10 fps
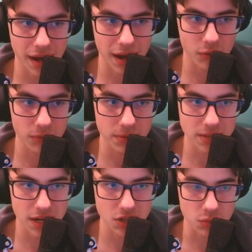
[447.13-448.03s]
out of
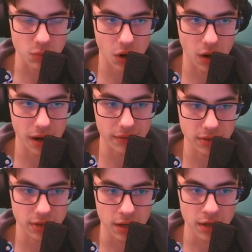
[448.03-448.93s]
possession we are
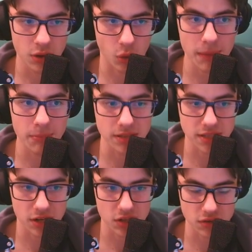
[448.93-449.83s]
having in
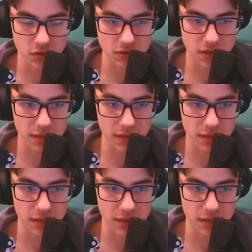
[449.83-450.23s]
possession I should say,